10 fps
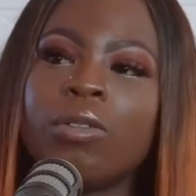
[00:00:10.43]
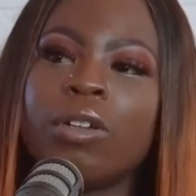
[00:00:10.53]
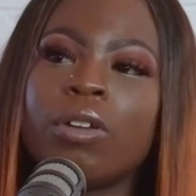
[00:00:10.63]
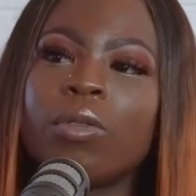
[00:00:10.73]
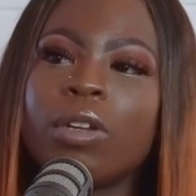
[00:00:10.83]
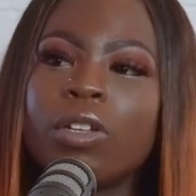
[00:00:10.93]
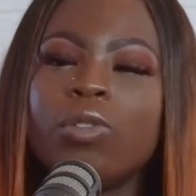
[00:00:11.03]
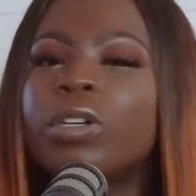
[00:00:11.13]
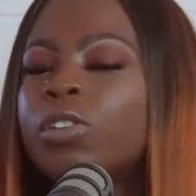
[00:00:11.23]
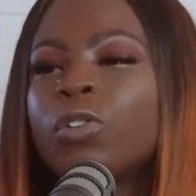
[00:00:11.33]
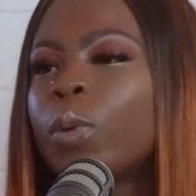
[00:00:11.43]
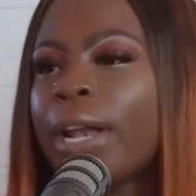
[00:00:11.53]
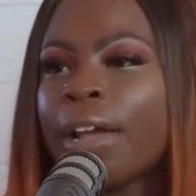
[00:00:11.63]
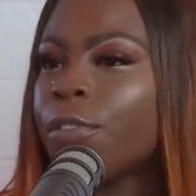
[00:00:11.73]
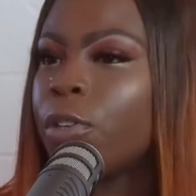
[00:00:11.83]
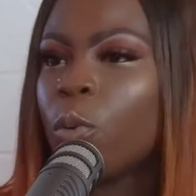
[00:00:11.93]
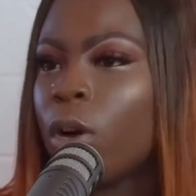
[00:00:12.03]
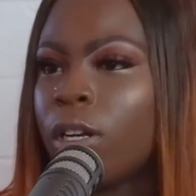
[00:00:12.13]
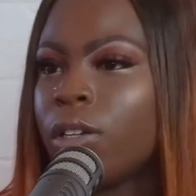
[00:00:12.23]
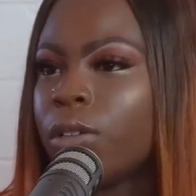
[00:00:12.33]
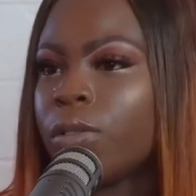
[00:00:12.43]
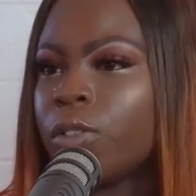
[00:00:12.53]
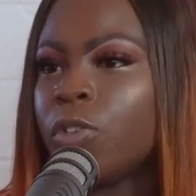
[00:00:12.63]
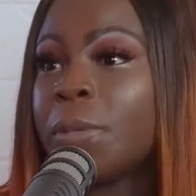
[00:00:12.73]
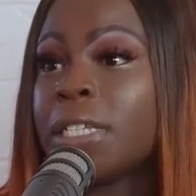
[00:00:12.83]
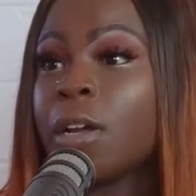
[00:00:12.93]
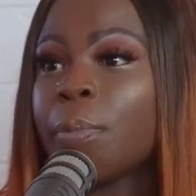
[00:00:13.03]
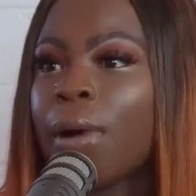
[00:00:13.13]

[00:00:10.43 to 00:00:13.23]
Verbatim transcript: Right? Yeah. You could do whatever you want to do. You'll right, be surprised